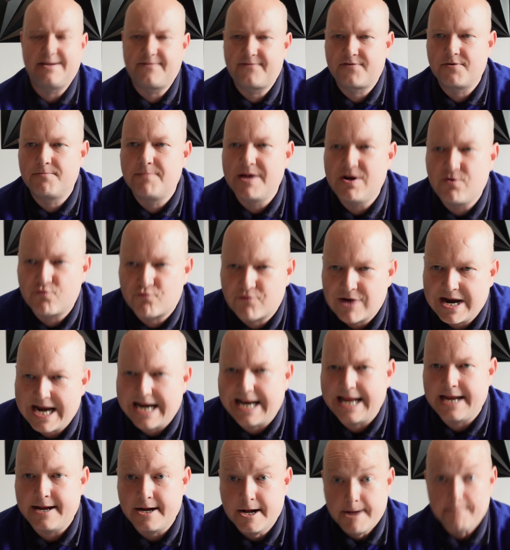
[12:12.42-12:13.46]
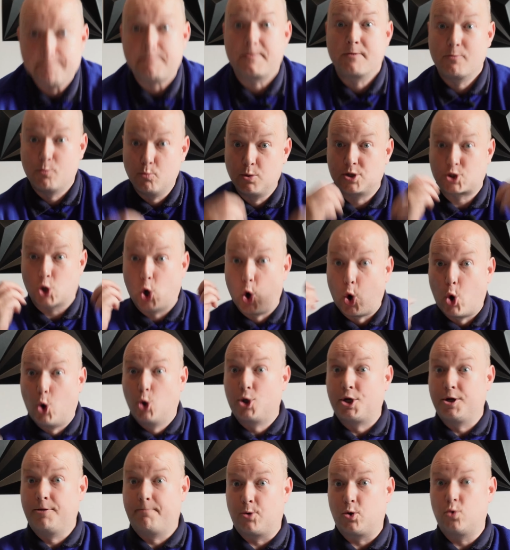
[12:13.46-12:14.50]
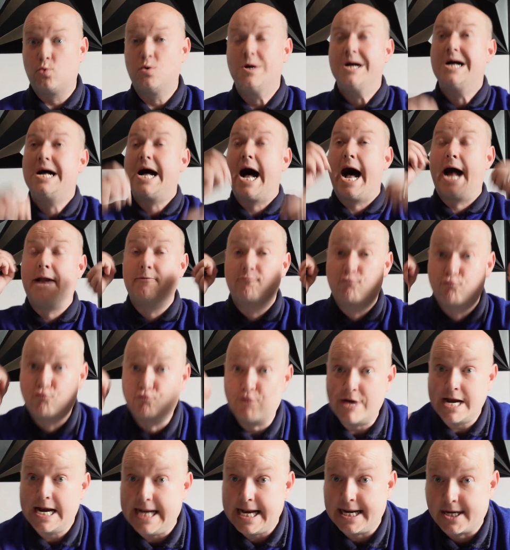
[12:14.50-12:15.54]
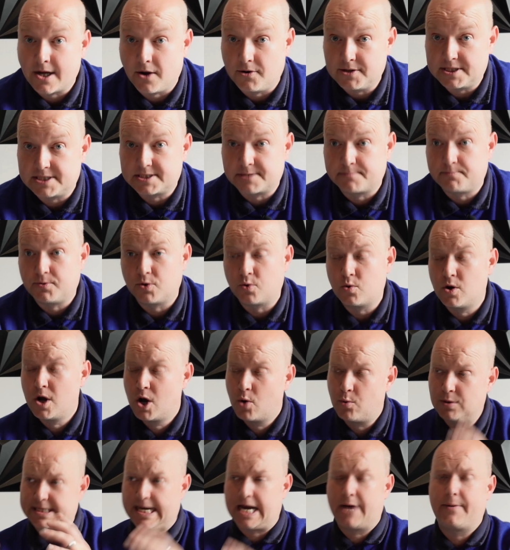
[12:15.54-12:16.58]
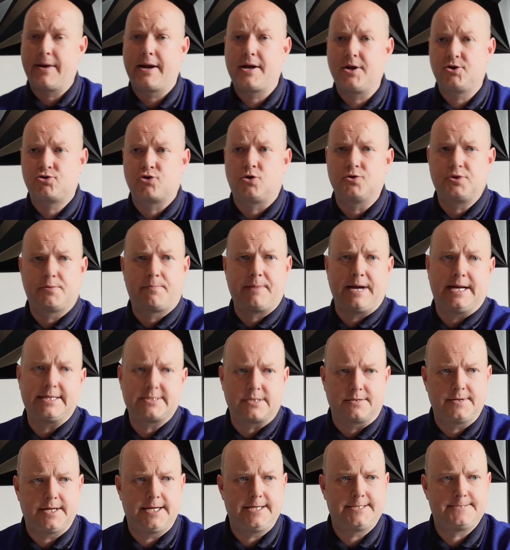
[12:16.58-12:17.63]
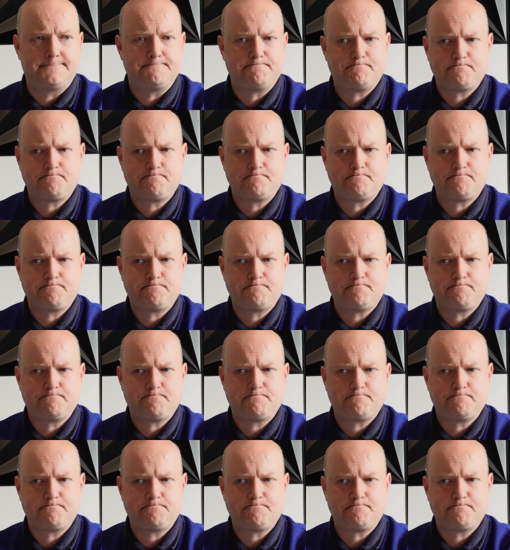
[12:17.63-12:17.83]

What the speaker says: for me really, that was audible and really noticeable, was how it controlled the bass on these.